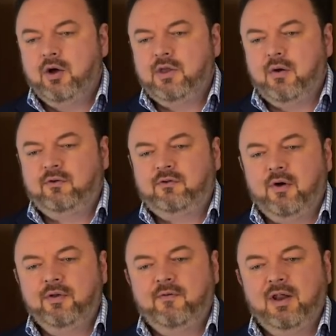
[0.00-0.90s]
They're
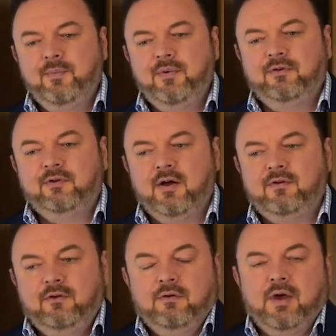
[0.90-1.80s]
still on development
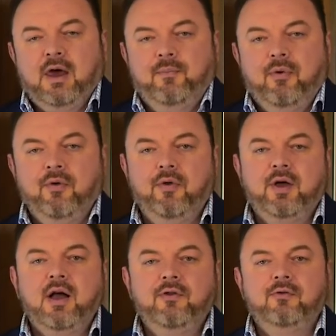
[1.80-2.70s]
sites until they get bored
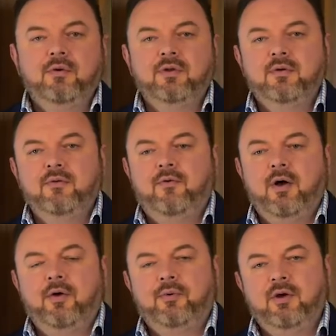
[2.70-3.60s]
or they can't do it
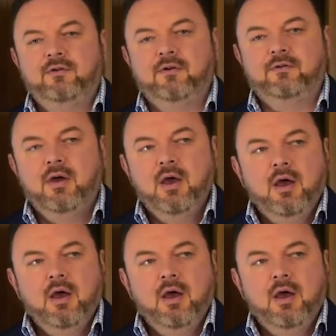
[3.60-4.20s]
for health reasons.